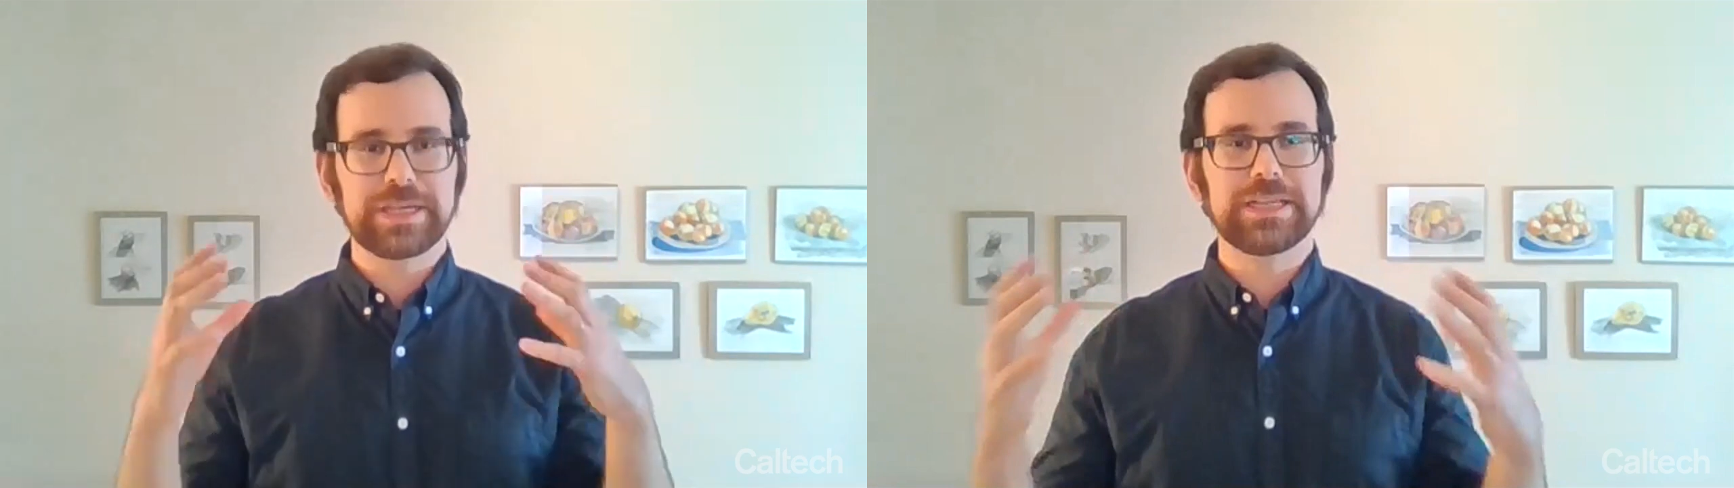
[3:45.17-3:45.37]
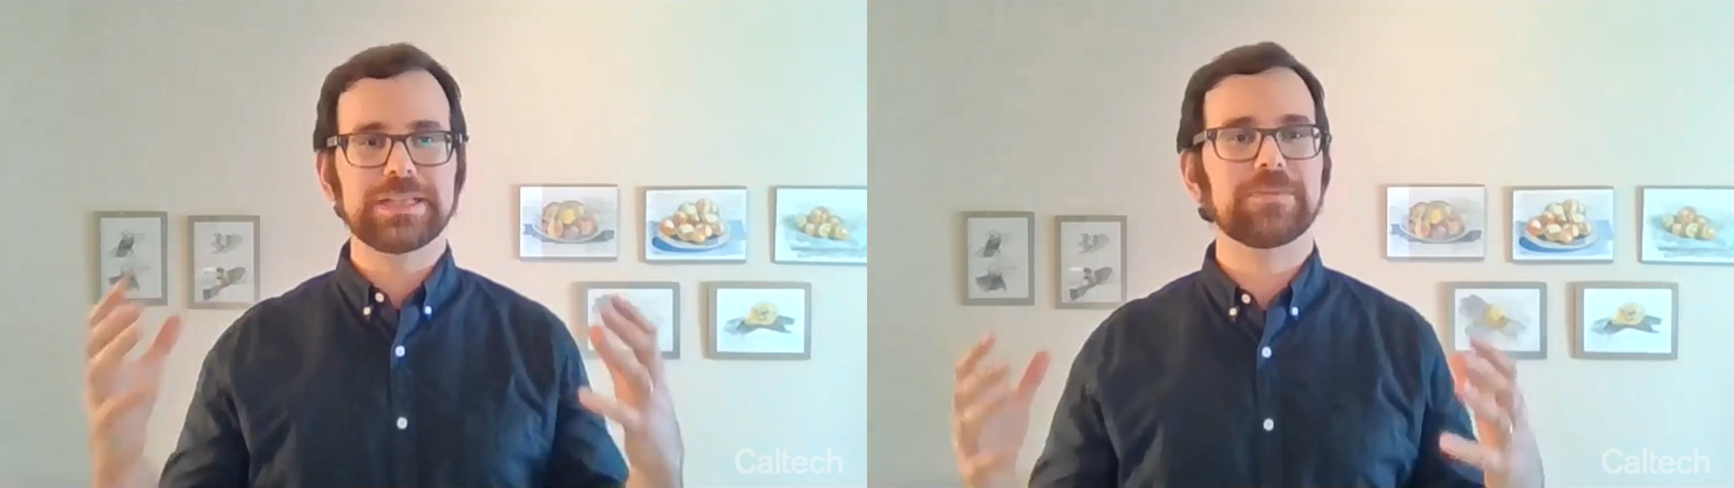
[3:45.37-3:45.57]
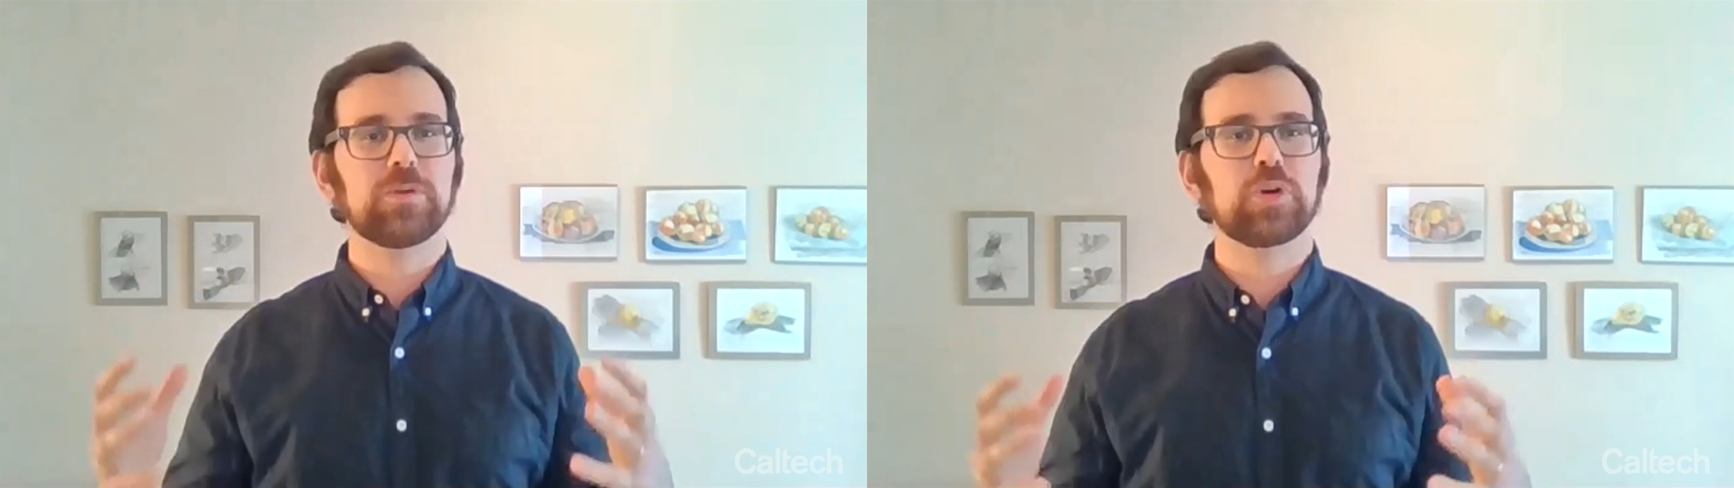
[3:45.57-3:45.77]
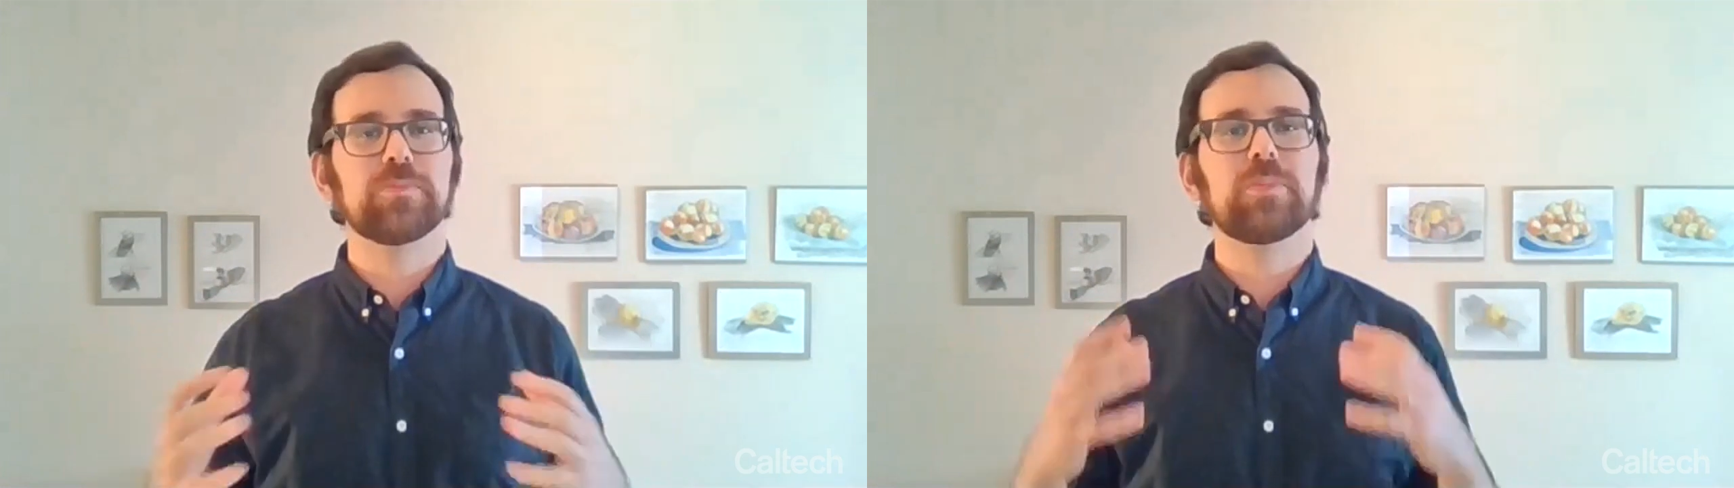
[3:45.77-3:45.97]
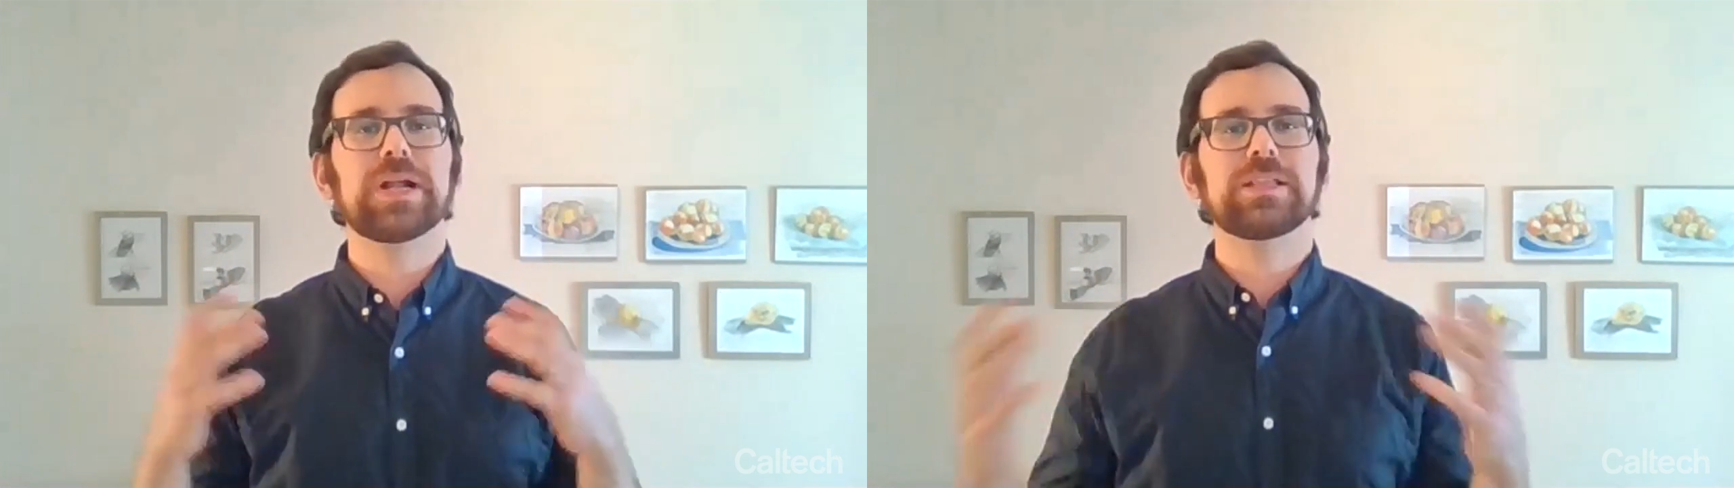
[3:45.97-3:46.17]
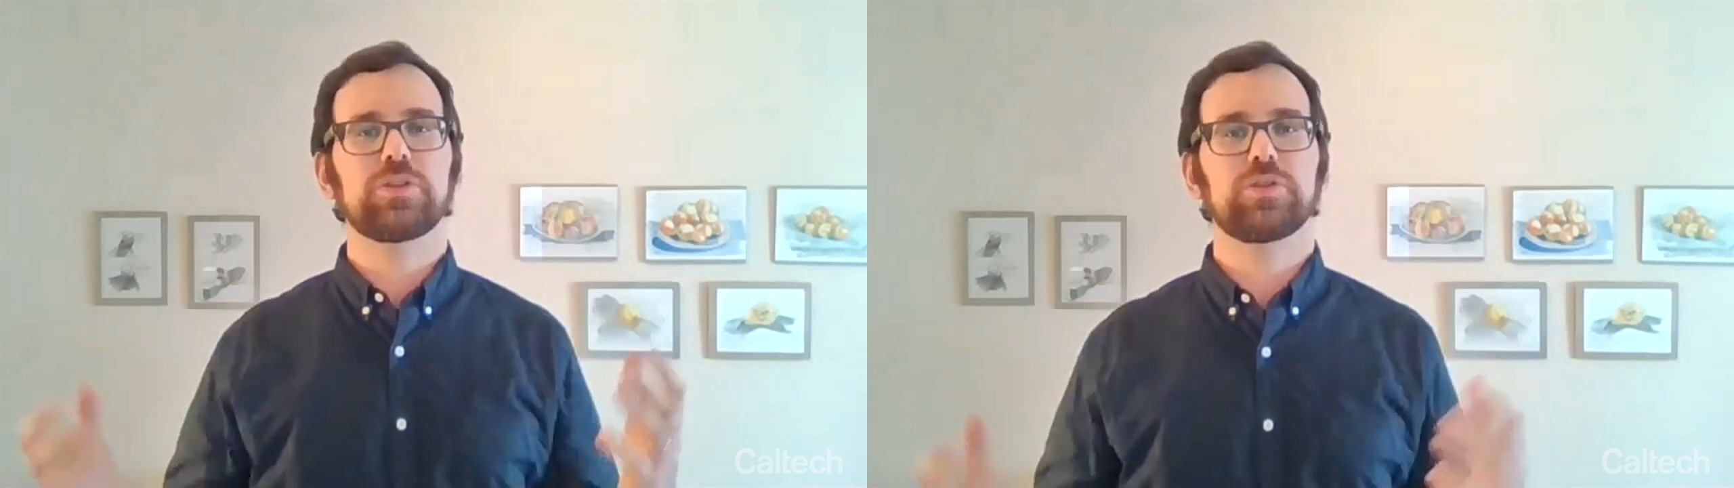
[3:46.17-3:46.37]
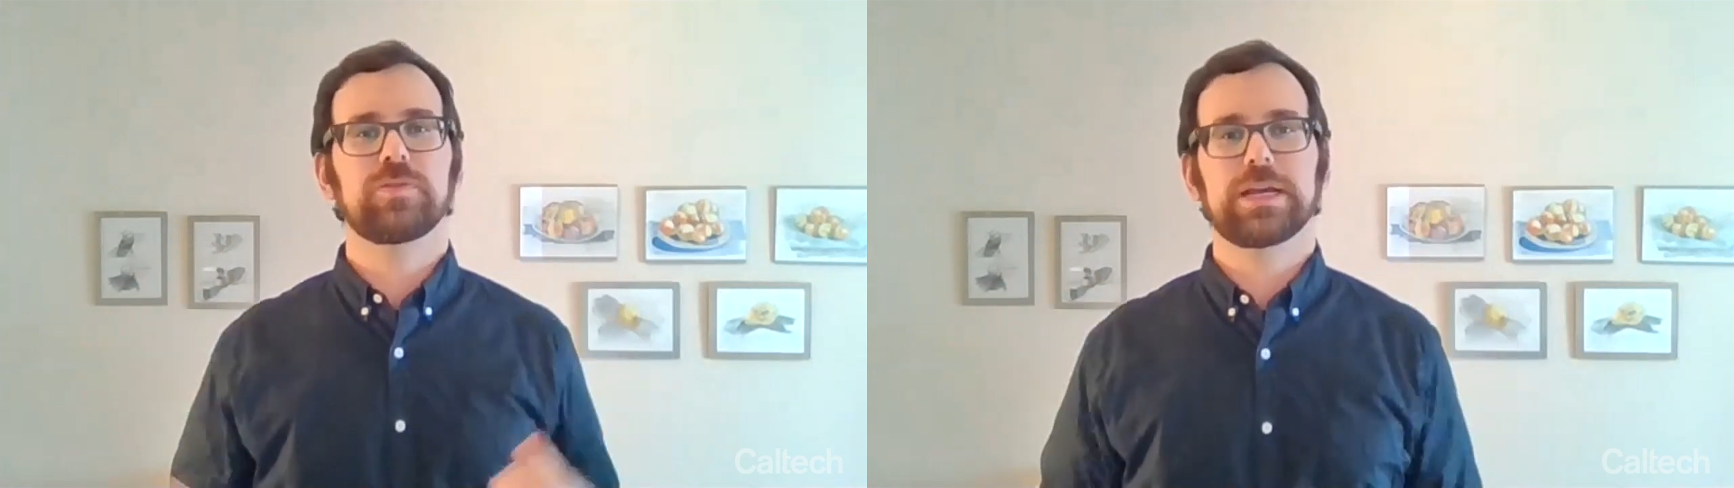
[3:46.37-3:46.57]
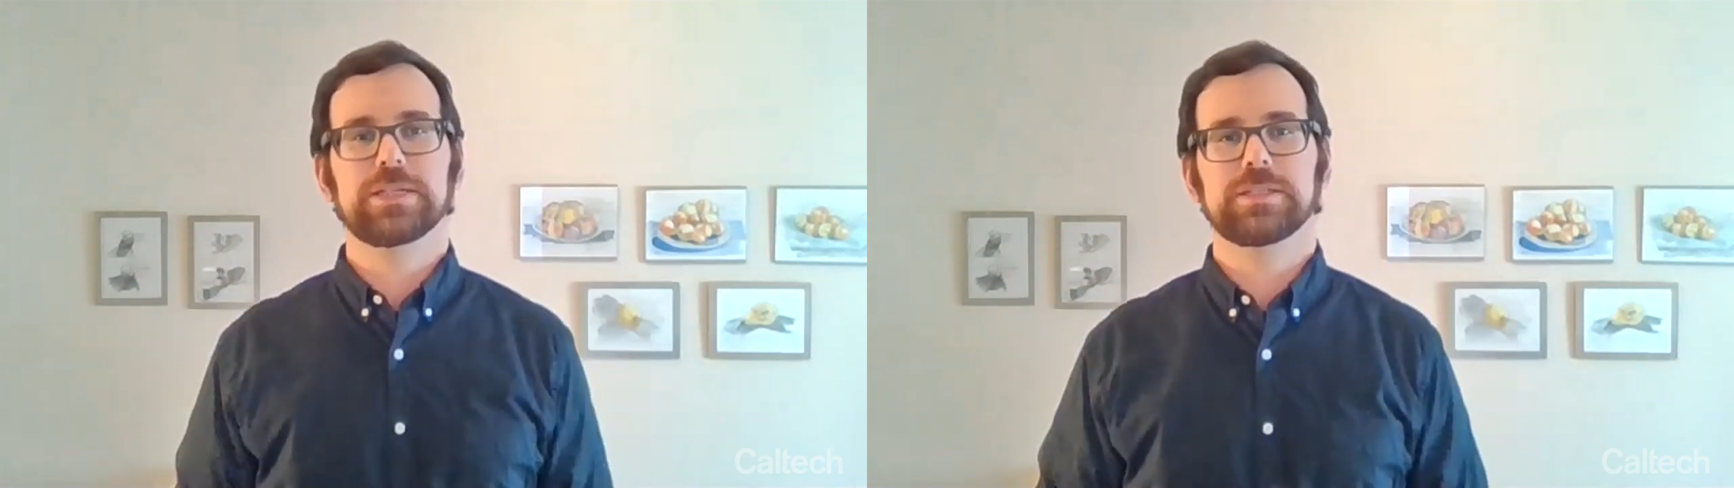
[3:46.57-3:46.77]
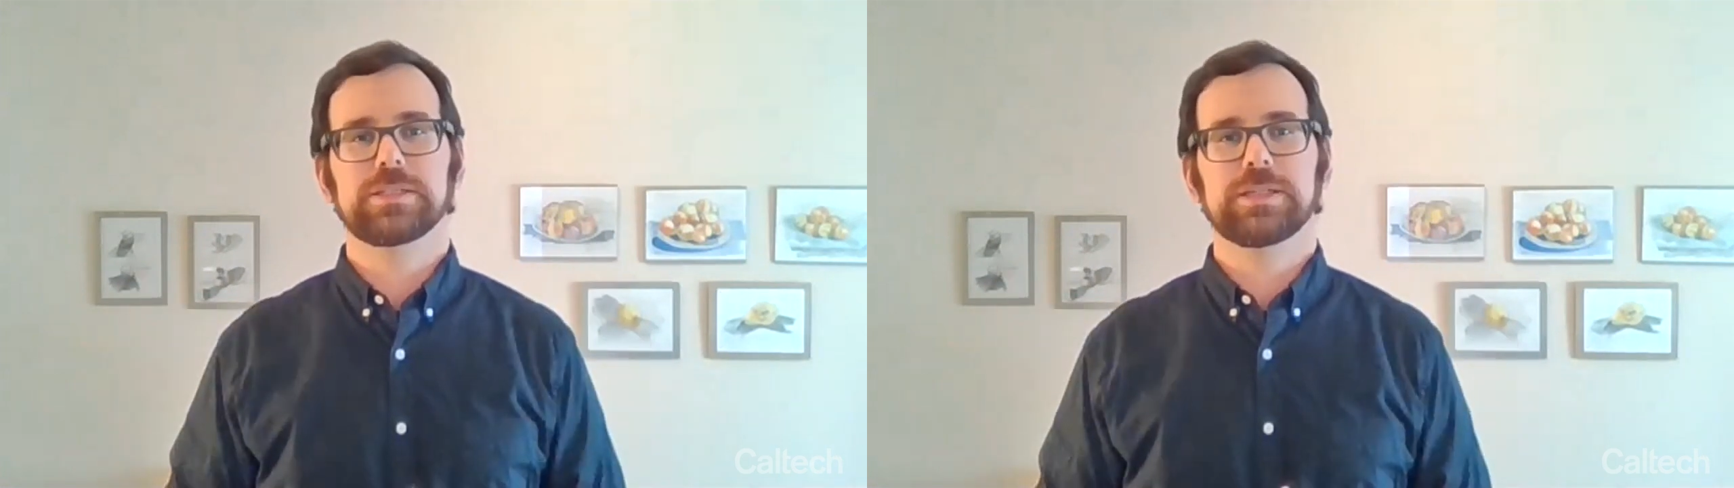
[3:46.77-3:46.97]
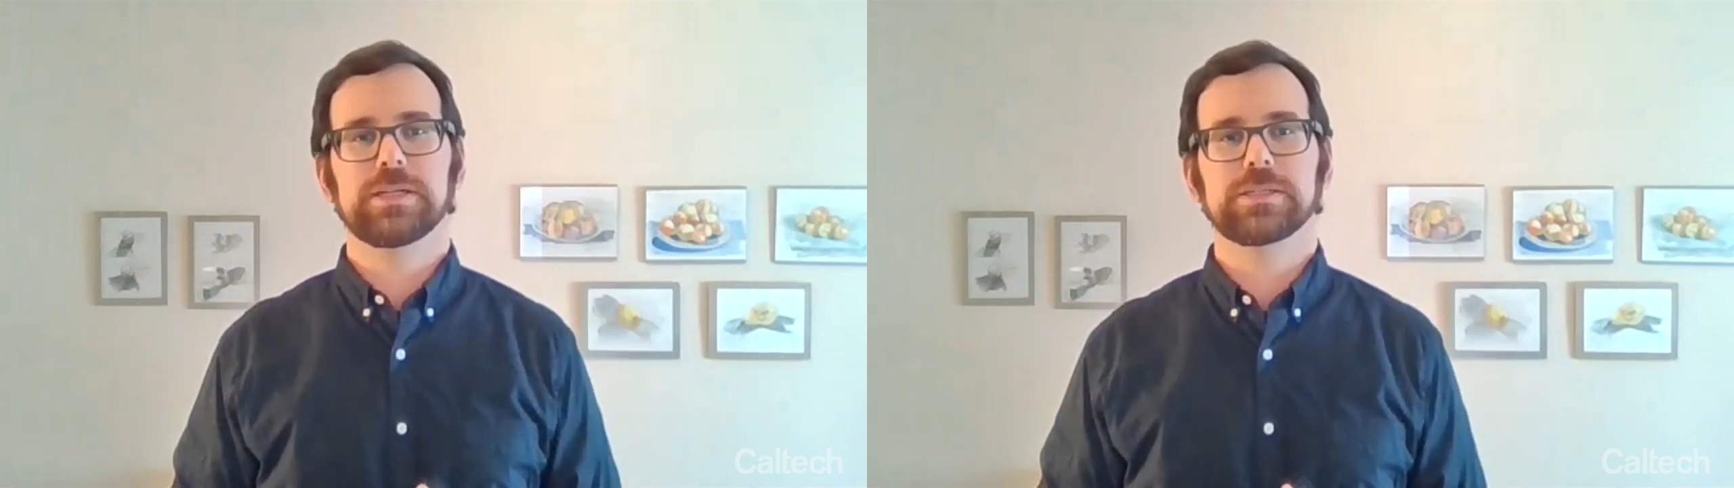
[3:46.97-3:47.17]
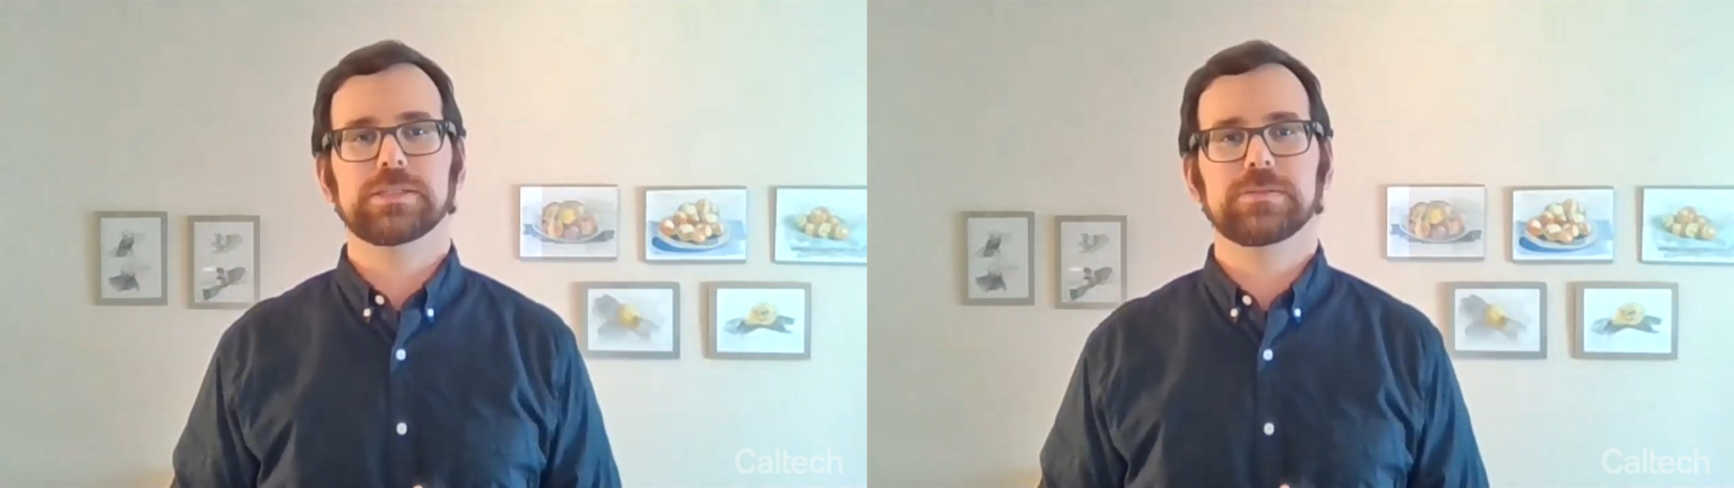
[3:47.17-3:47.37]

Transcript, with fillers: hidden among a multitude of cancer cells.